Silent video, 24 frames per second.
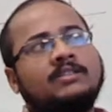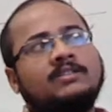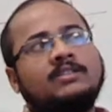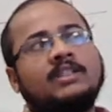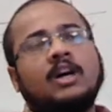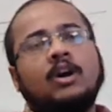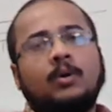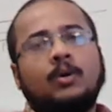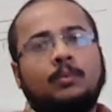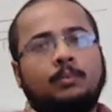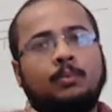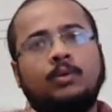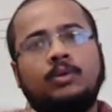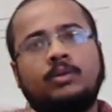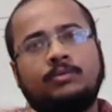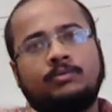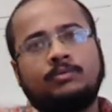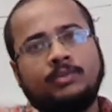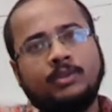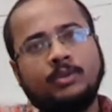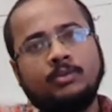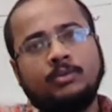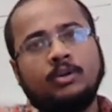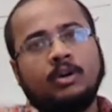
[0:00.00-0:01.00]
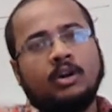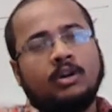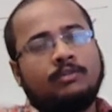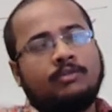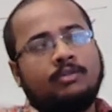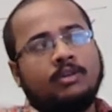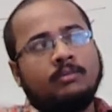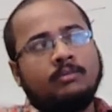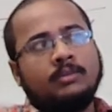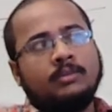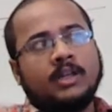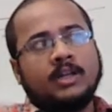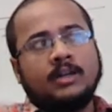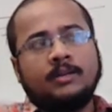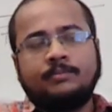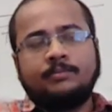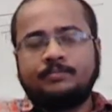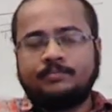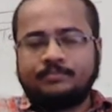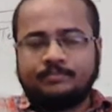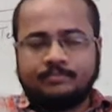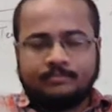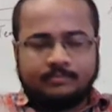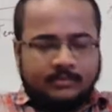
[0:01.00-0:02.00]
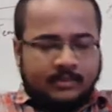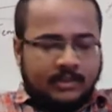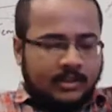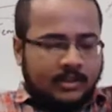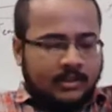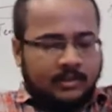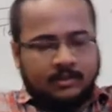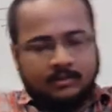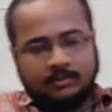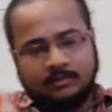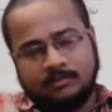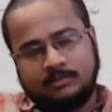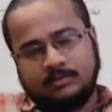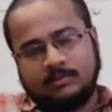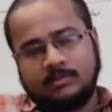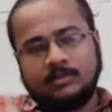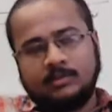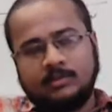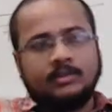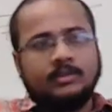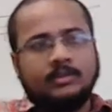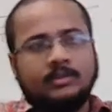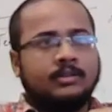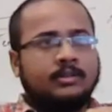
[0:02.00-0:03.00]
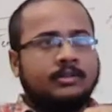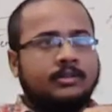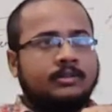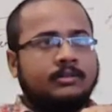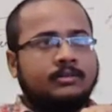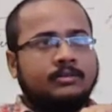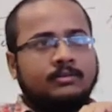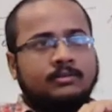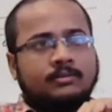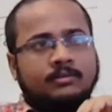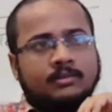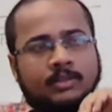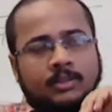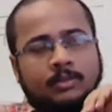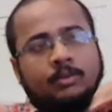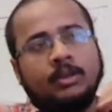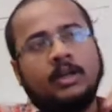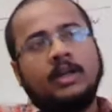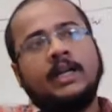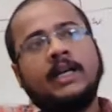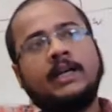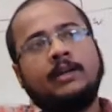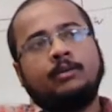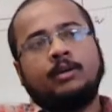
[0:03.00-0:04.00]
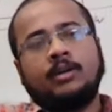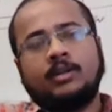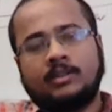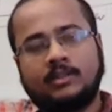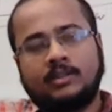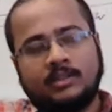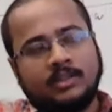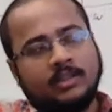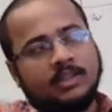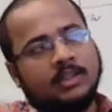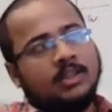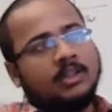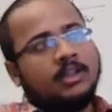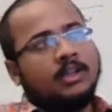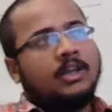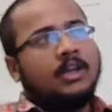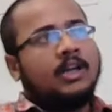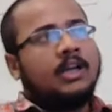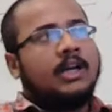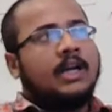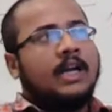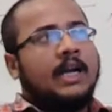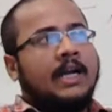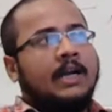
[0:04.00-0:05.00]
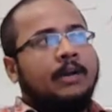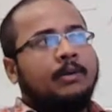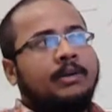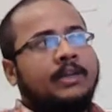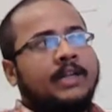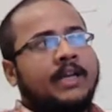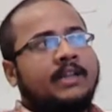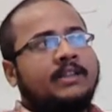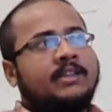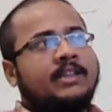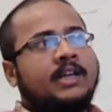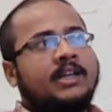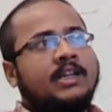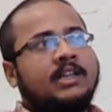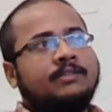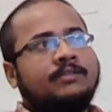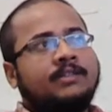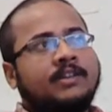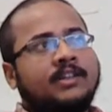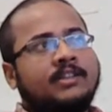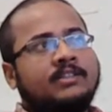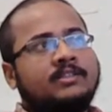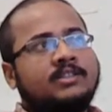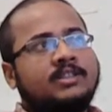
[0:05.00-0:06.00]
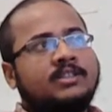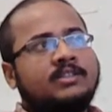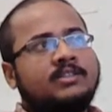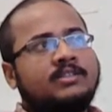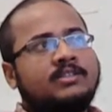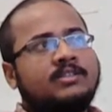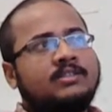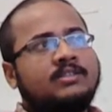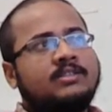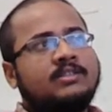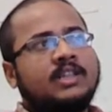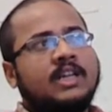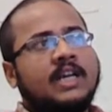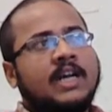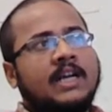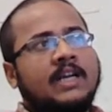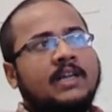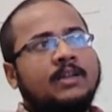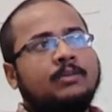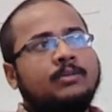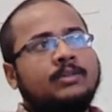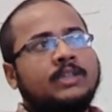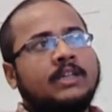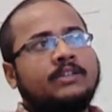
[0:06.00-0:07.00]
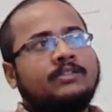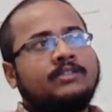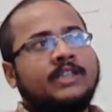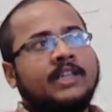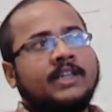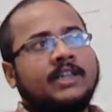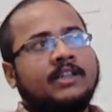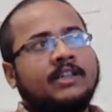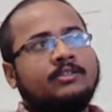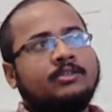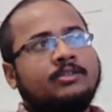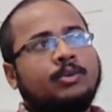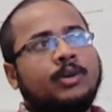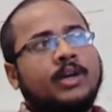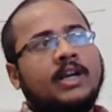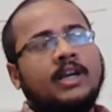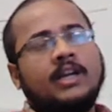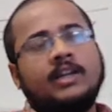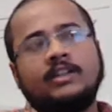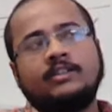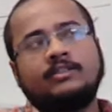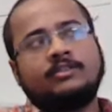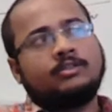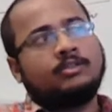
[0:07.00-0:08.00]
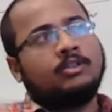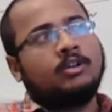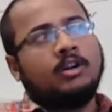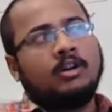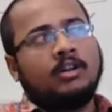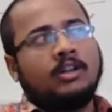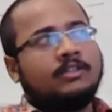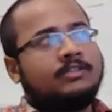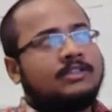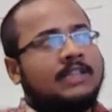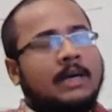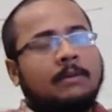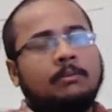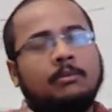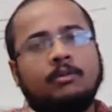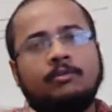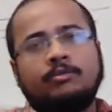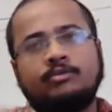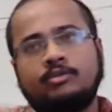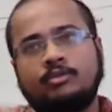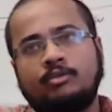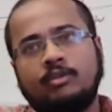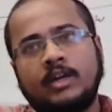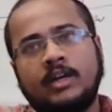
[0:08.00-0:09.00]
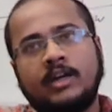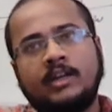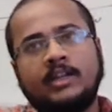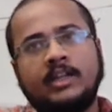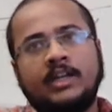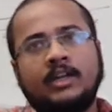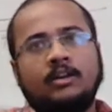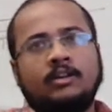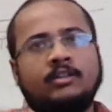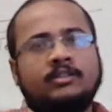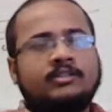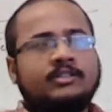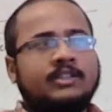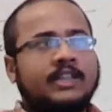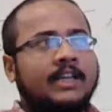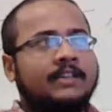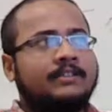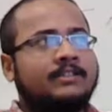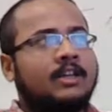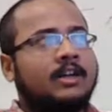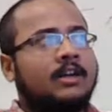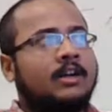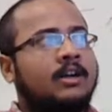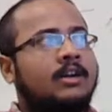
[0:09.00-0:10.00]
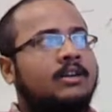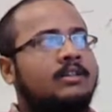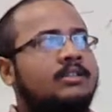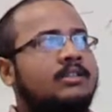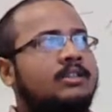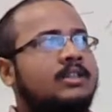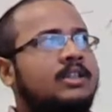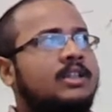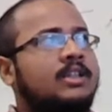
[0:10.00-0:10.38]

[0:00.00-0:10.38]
is the output you got from the uh, uh, neural network, and you take their differences and you just take a square. It is called the sum of squared errors, SRR.